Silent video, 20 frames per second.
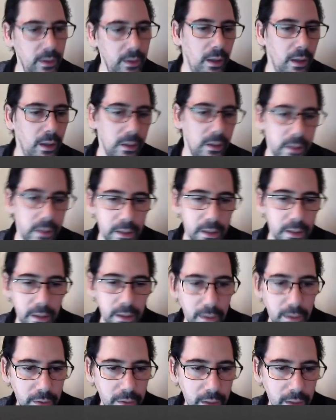a
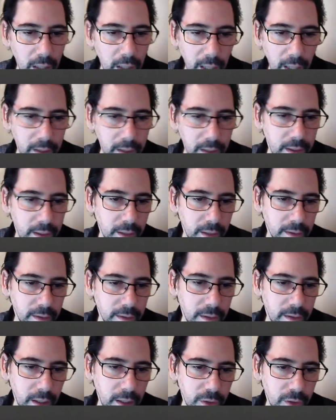listing, you'll see hi.txt
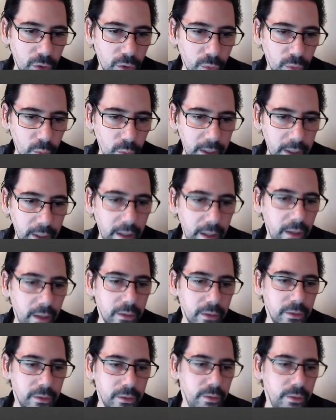contains 3 characters.